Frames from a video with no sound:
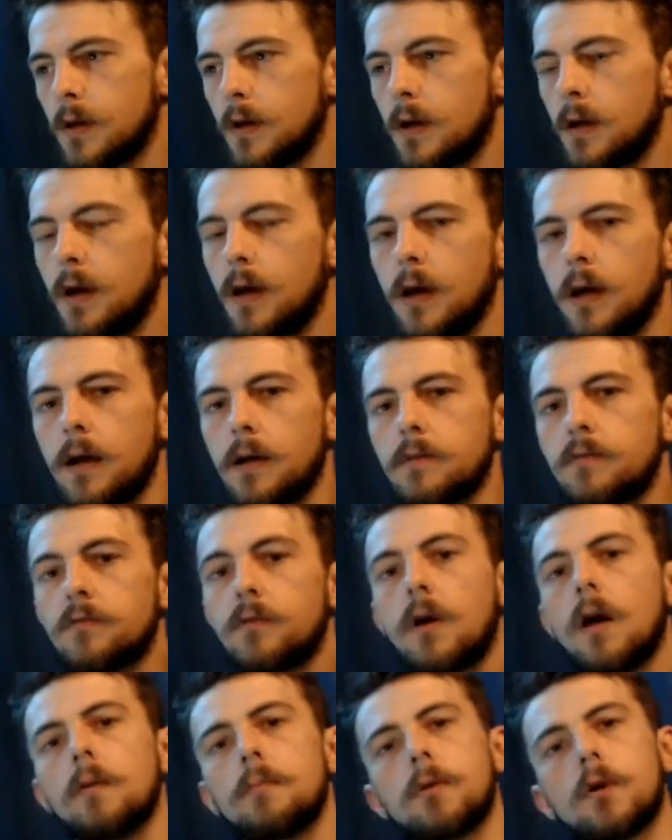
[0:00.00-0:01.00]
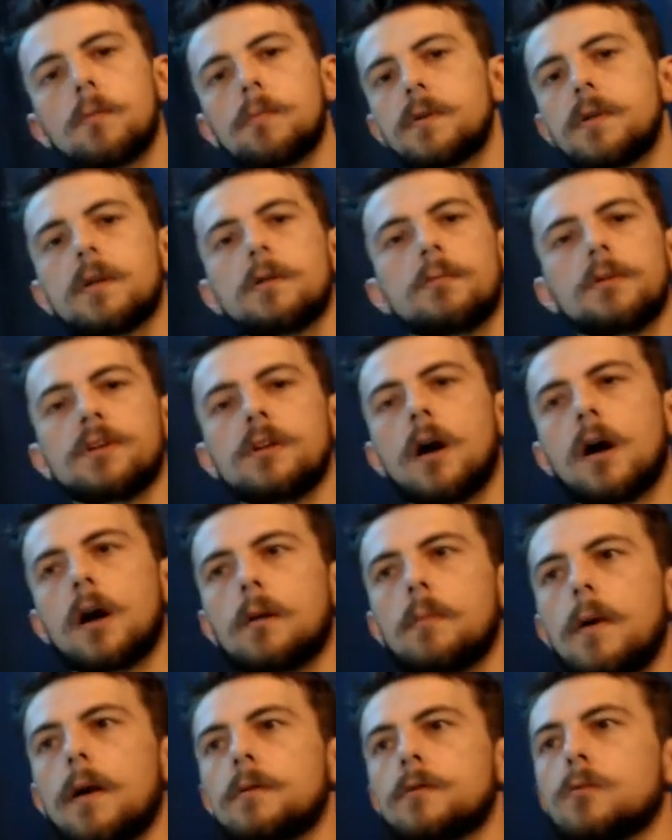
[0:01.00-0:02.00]
And for our purposes, we talk
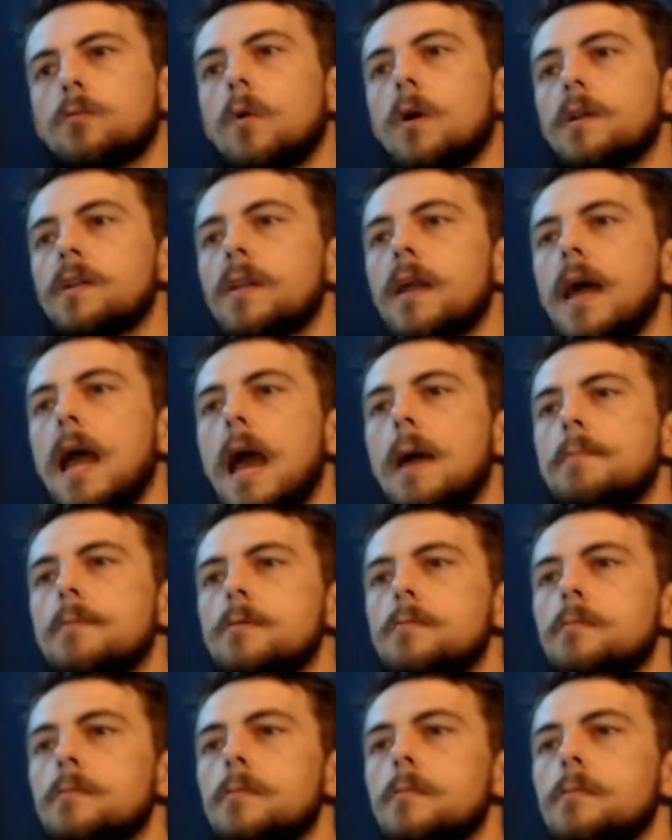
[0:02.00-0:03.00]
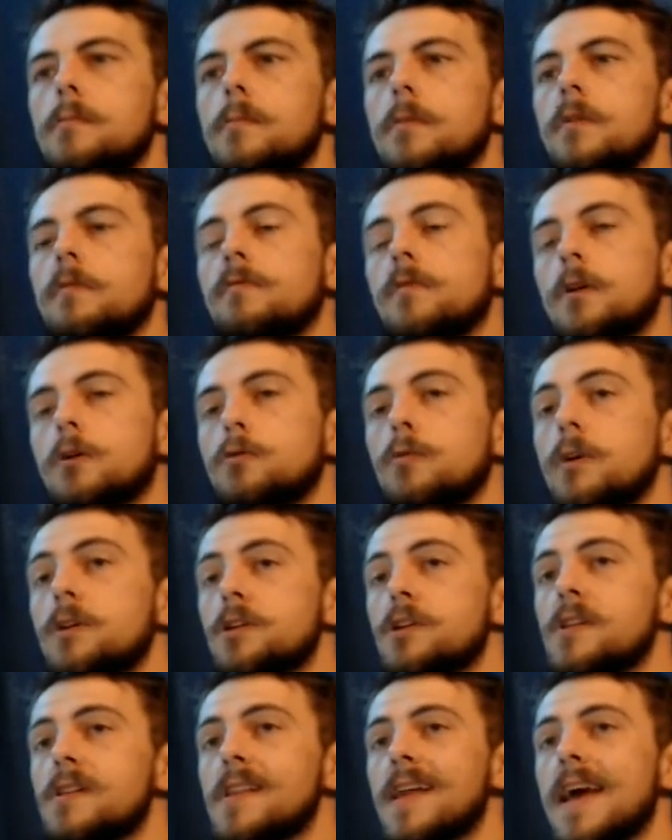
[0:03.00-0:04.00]
about the ones that happen, the
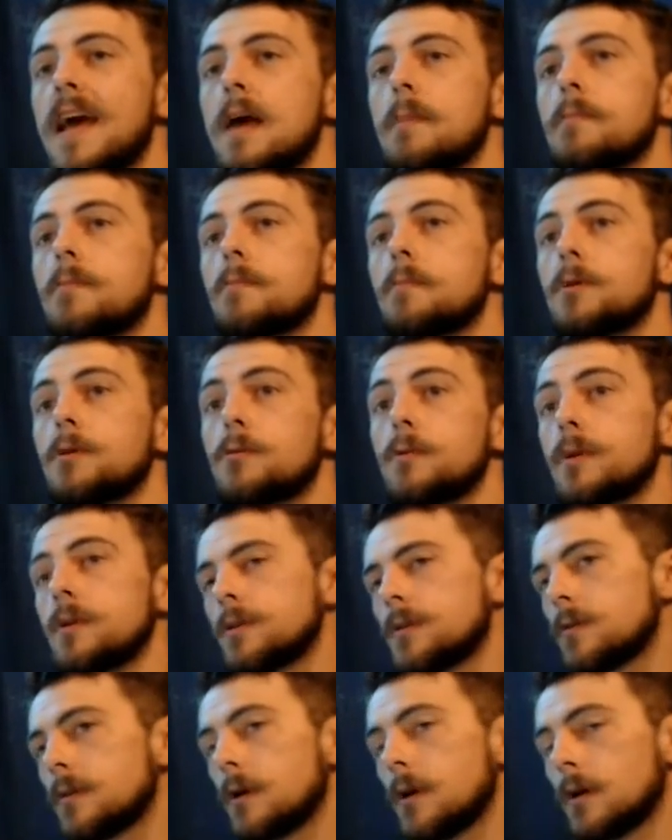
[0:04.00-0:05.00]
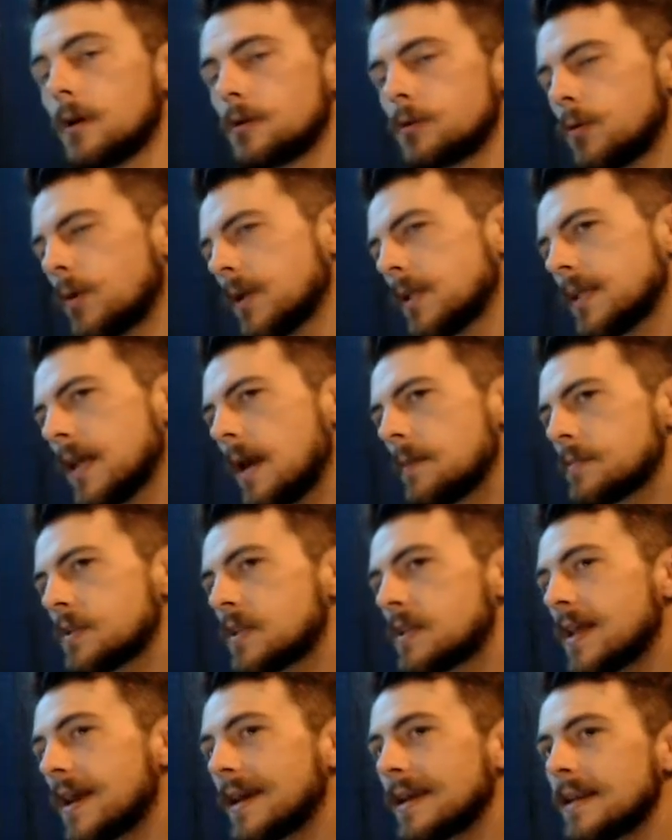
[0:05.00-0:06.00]
fluctuations that happen between 20 times a
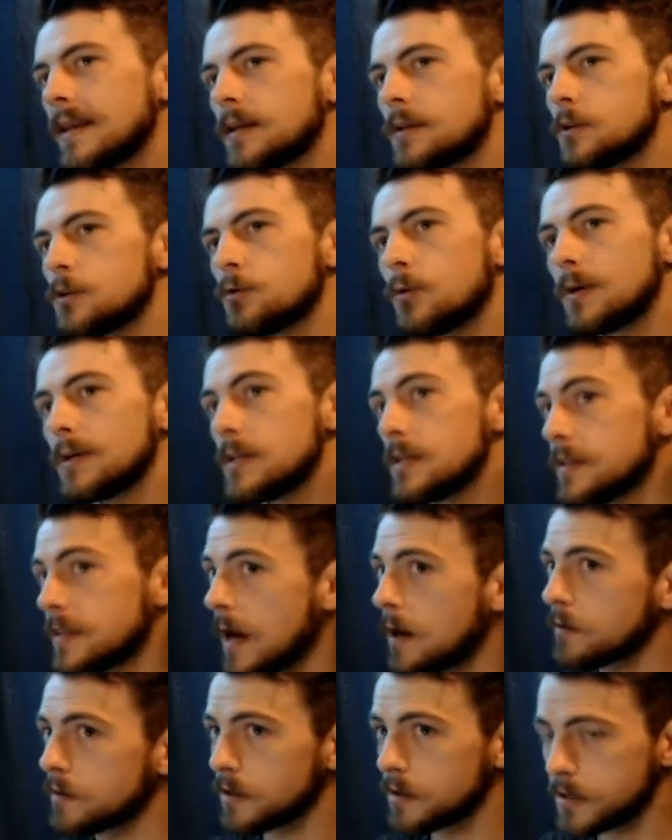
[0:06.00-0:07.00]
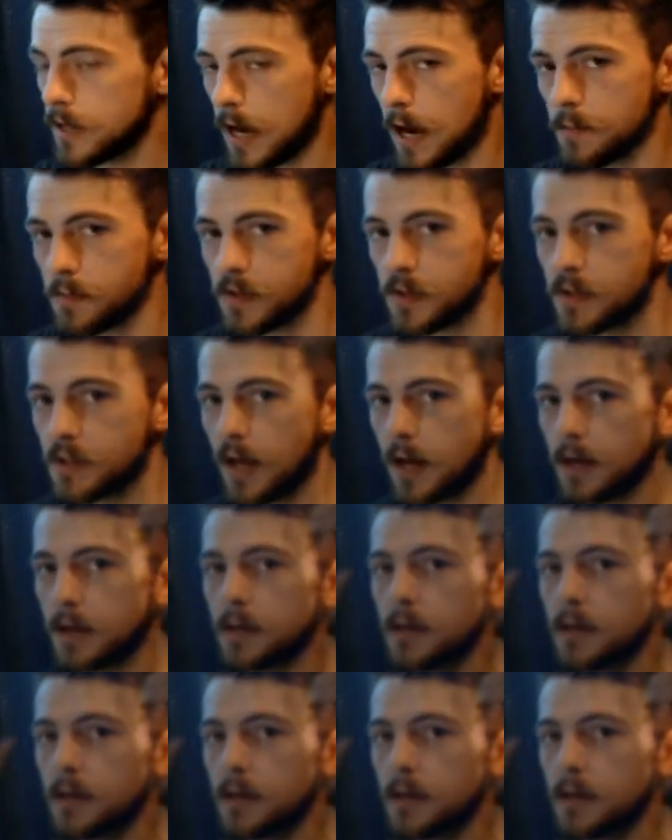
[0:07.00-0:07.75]
second and 20,000 times a second.